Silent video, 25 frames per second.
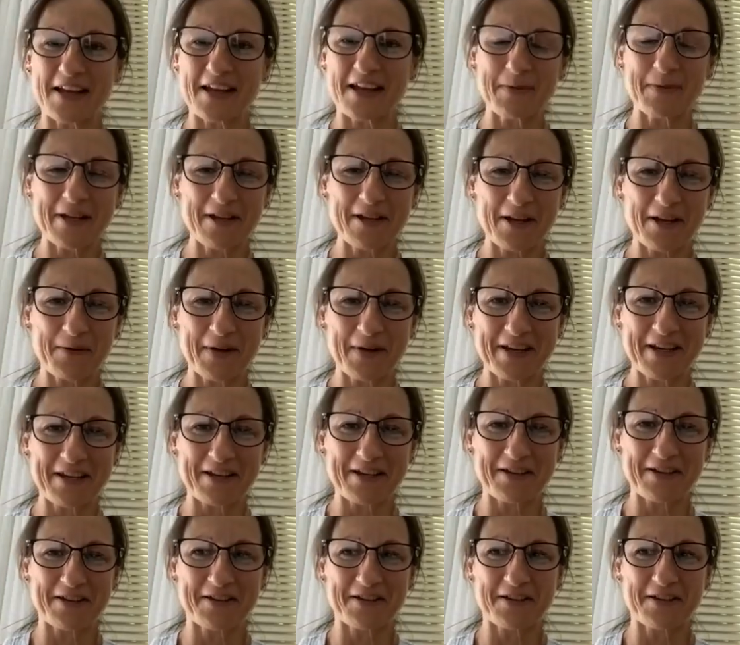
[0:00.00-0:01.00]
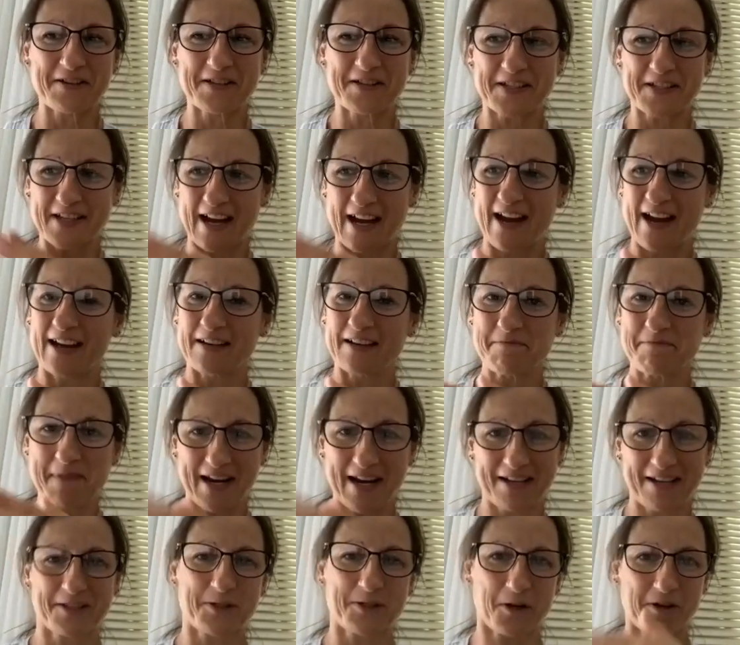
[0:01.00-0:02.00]
a bit like when you start
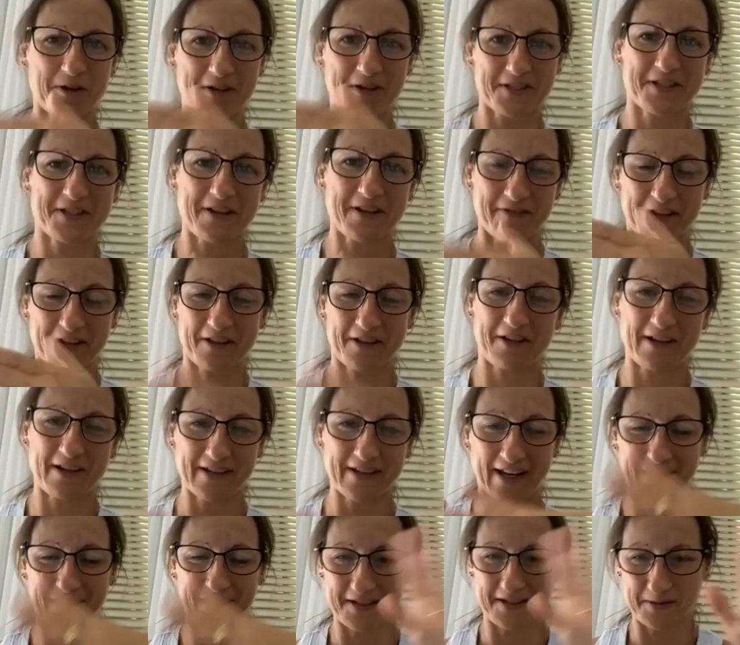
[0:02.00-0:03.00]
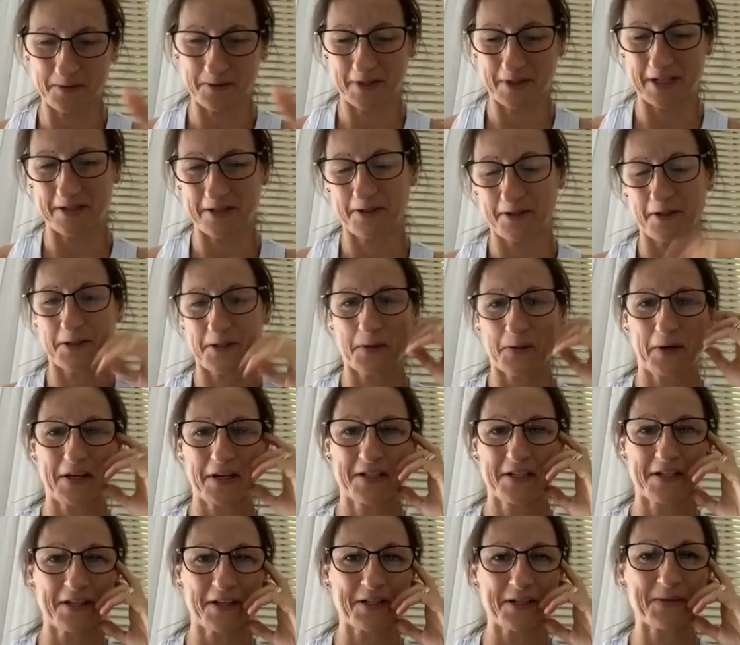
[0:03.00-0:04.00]
meeting stockists and everything like that, because we'll get to those
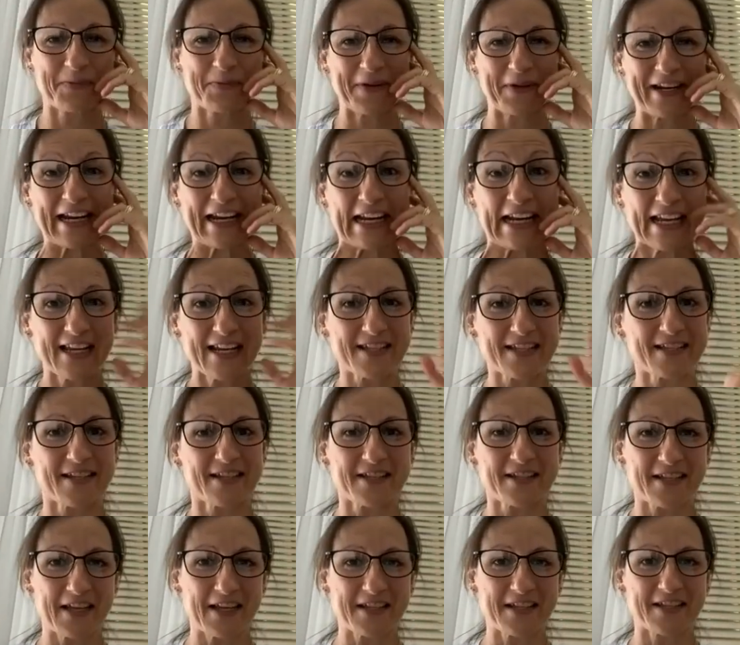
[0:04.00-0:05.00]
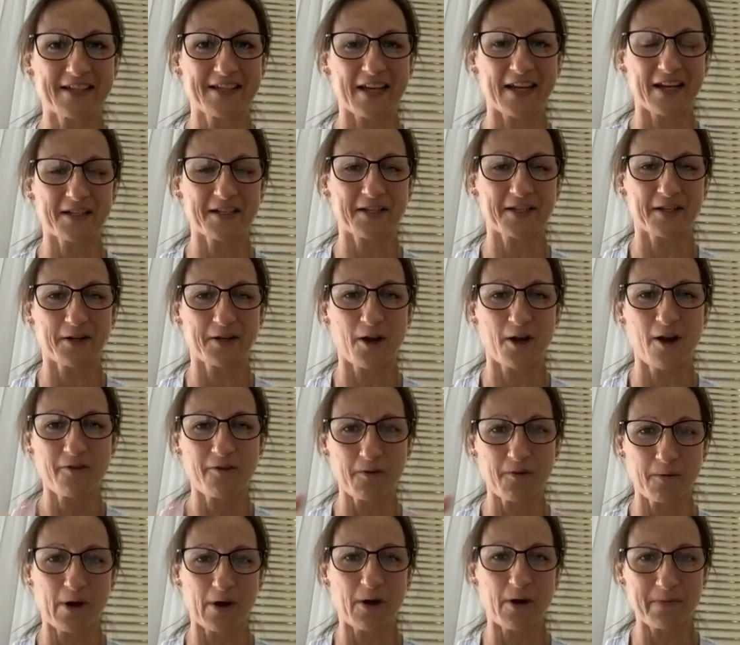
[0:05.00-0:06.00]
questions. But it's such an
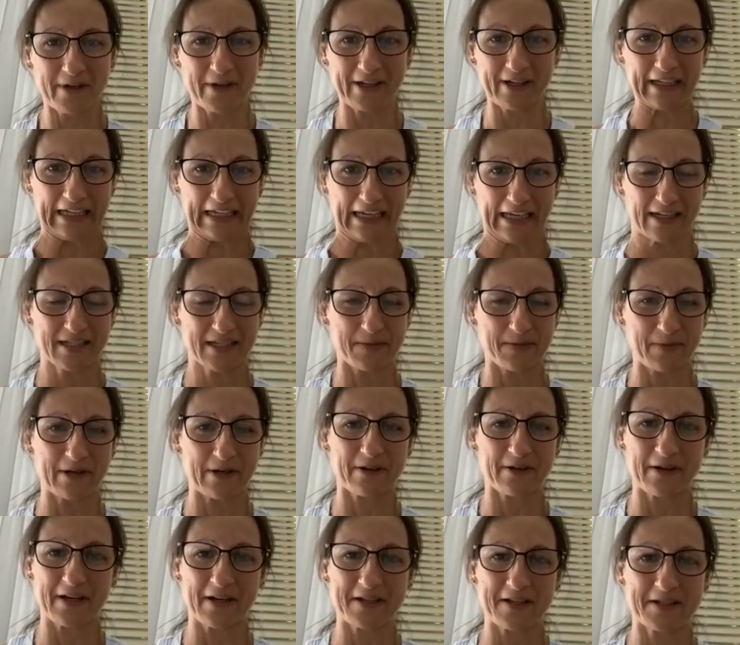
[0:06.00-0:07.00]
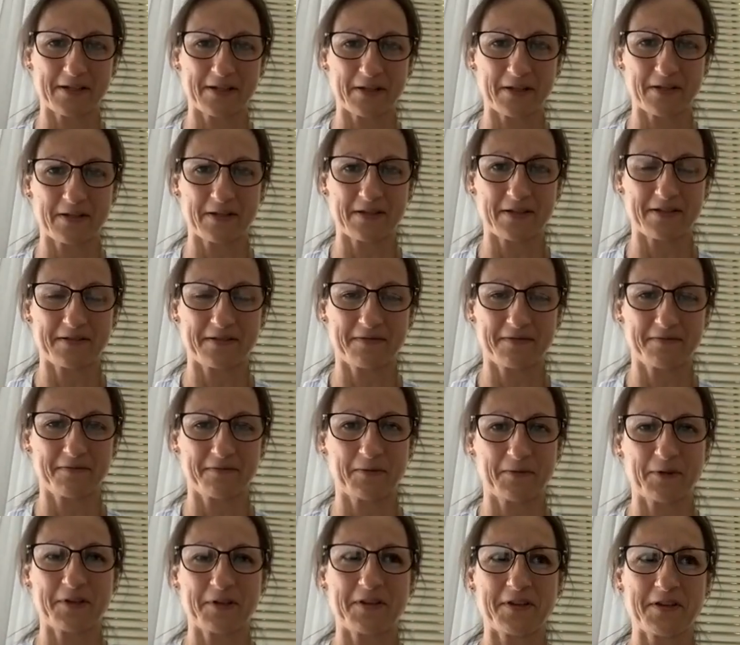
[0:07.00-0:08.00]
overwhelming experience because,
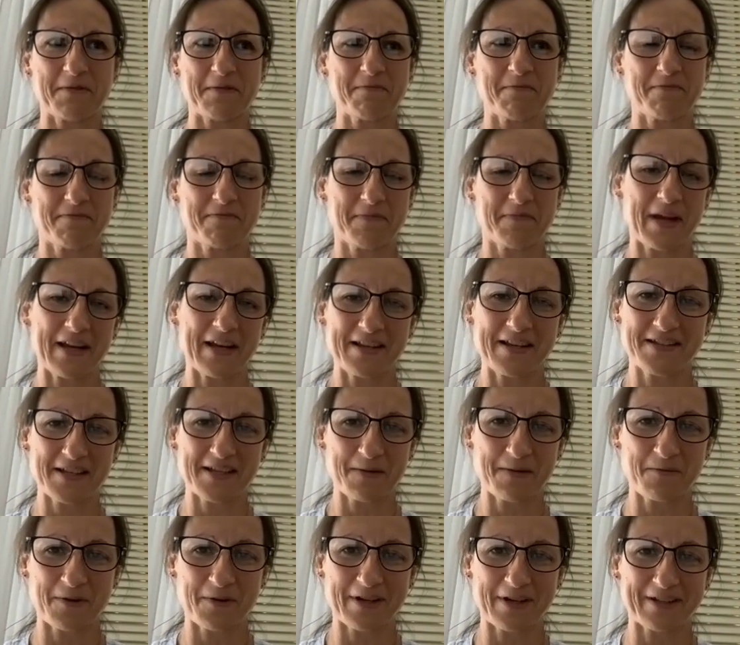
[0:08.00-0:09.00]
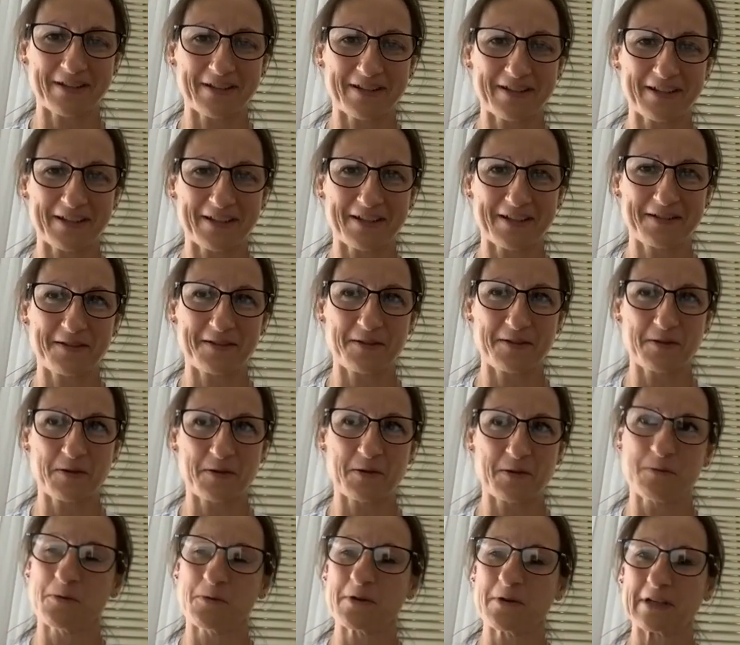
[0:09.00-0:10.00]
well, you're meeting someone that
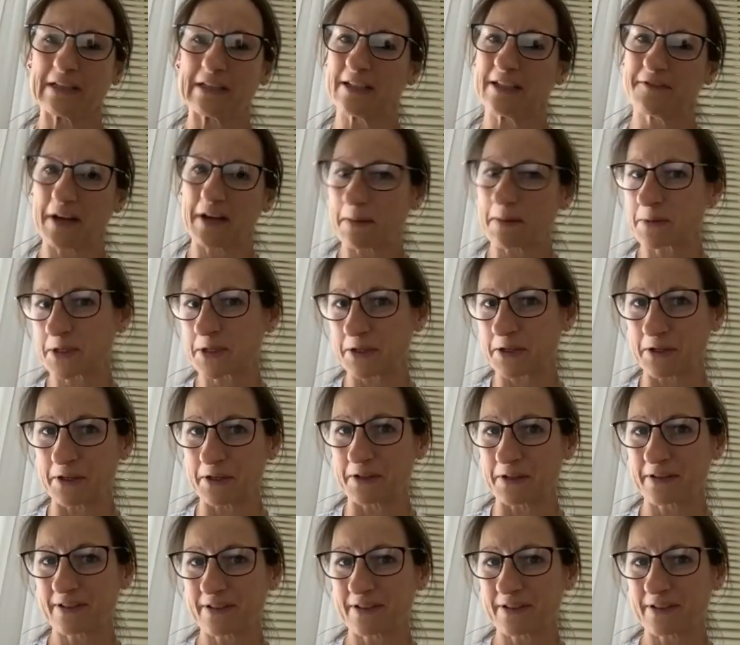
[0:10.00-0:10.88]
you want to live up to